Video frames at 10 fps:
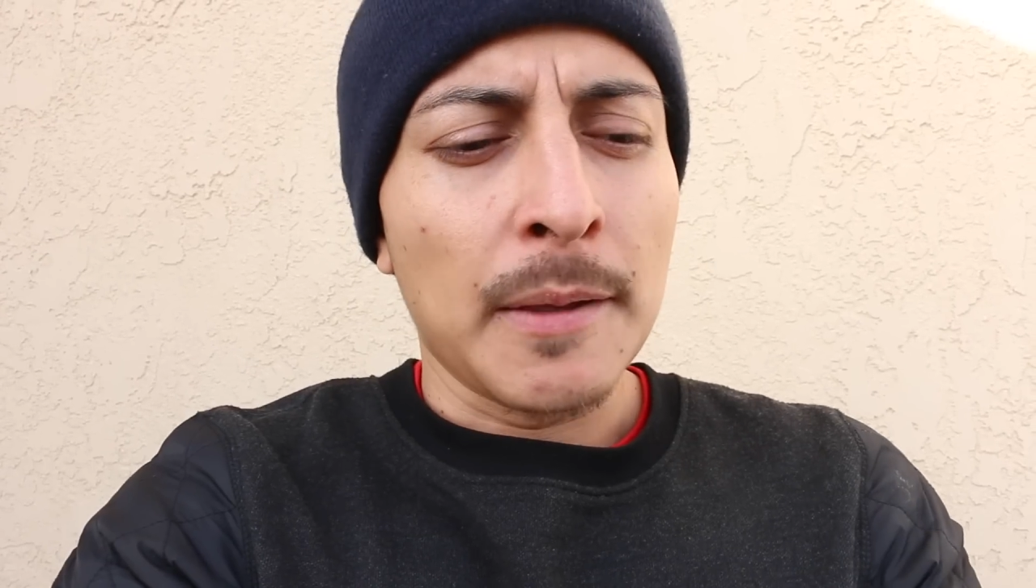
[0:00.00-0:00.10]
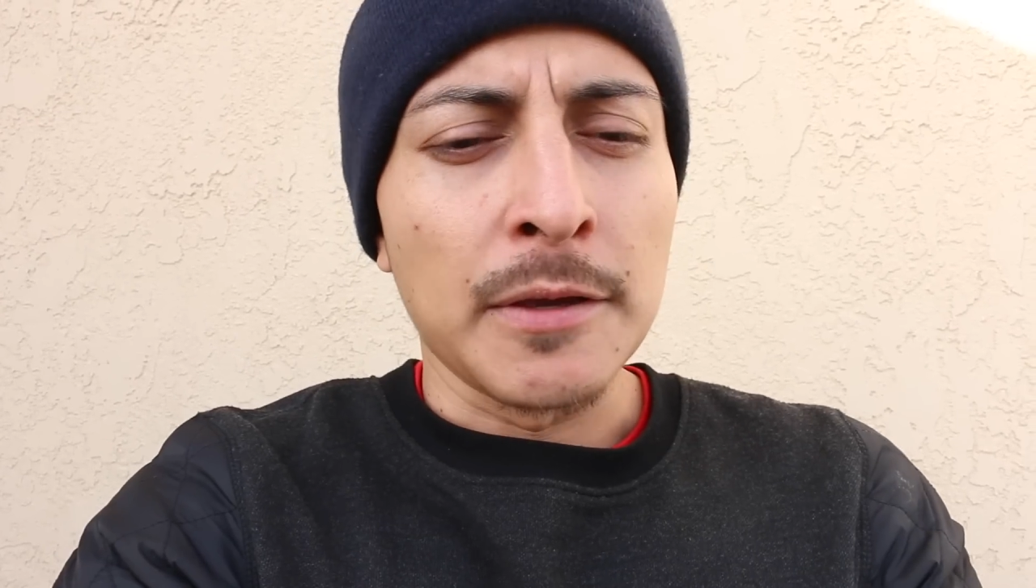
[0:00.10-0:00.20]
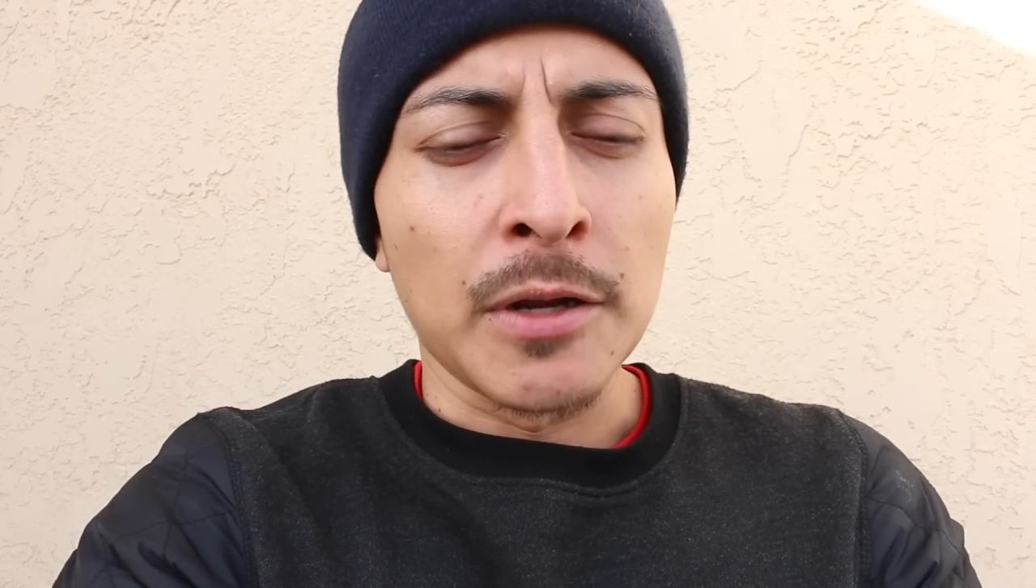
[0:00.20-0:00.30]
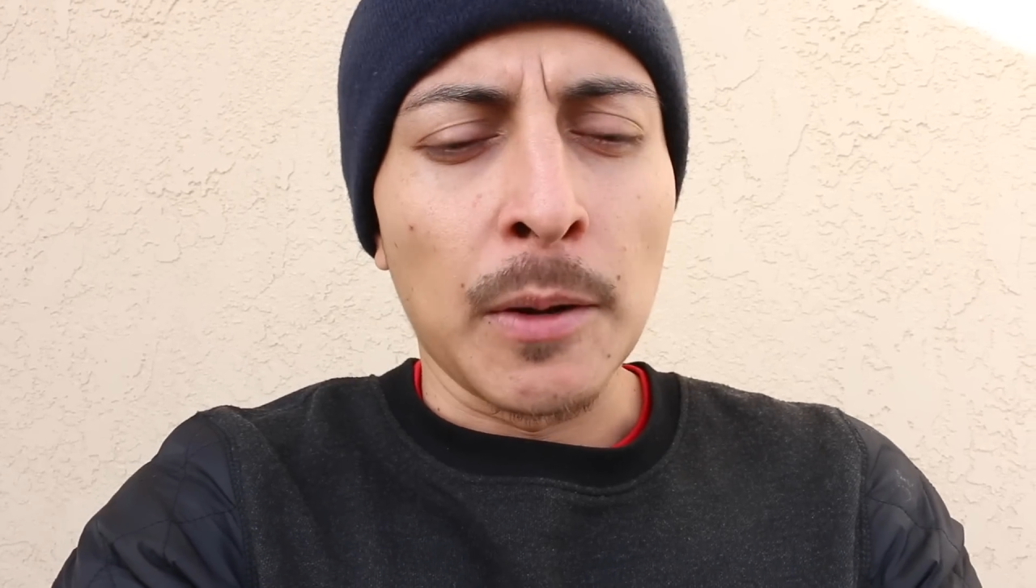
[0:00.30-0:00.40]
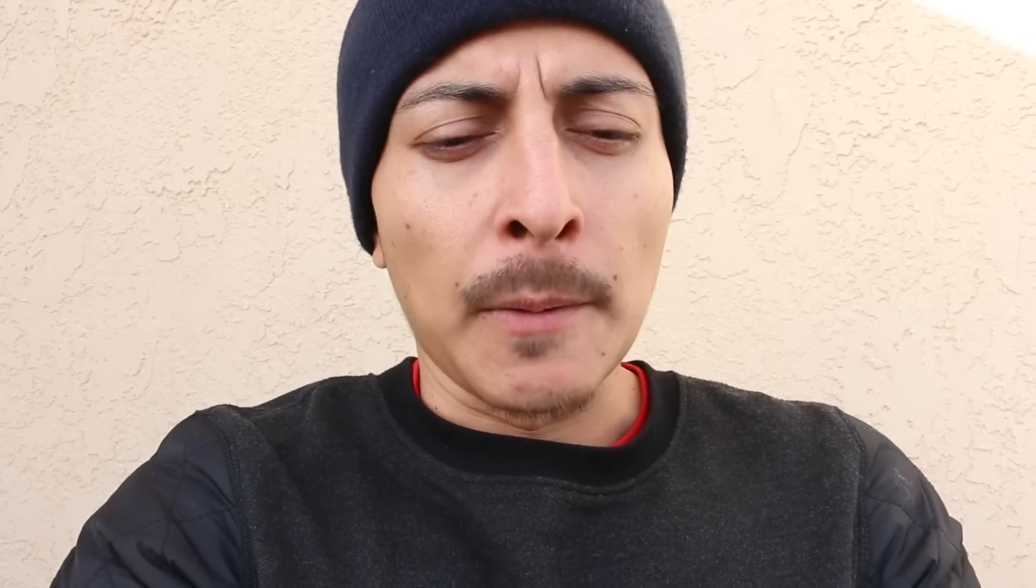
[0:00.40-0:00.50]

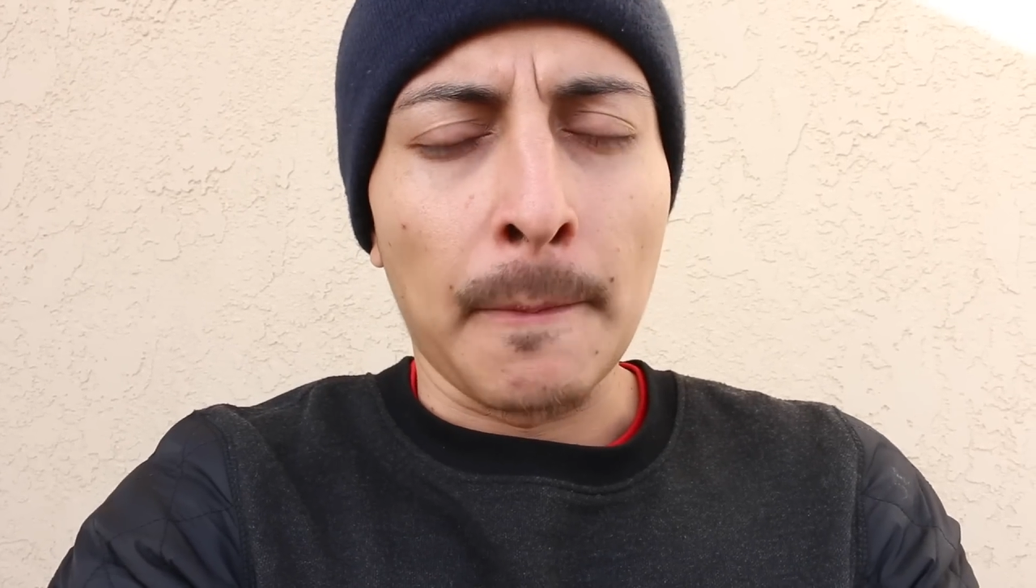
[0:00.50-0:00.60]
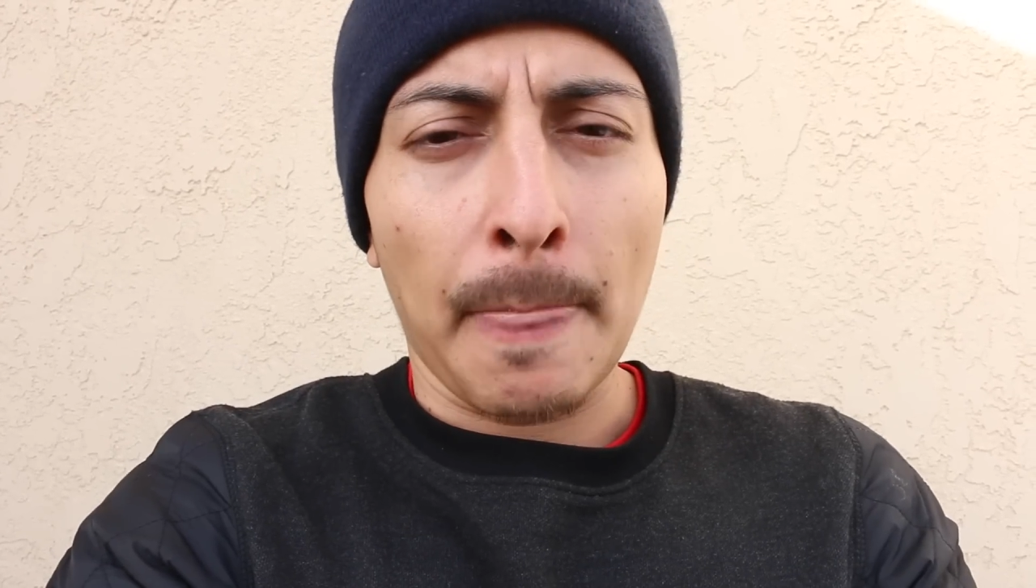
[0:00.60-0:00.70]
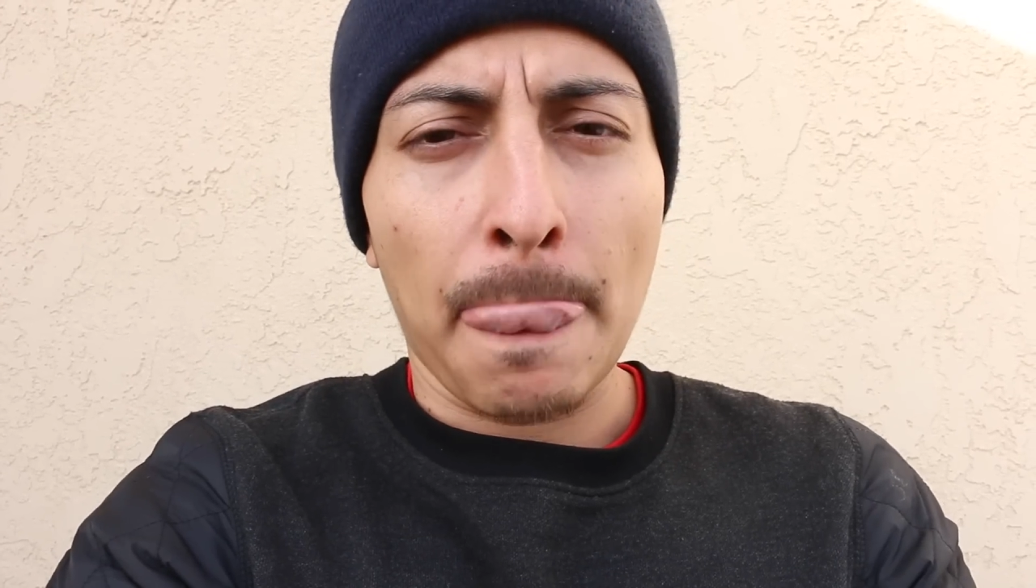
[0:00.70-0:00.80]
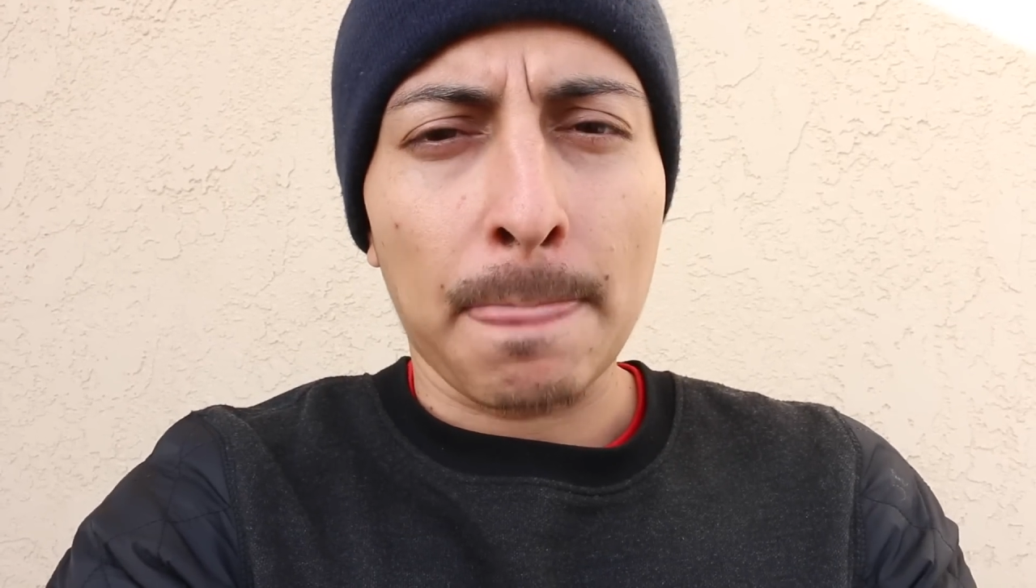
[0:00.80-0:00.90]
you know,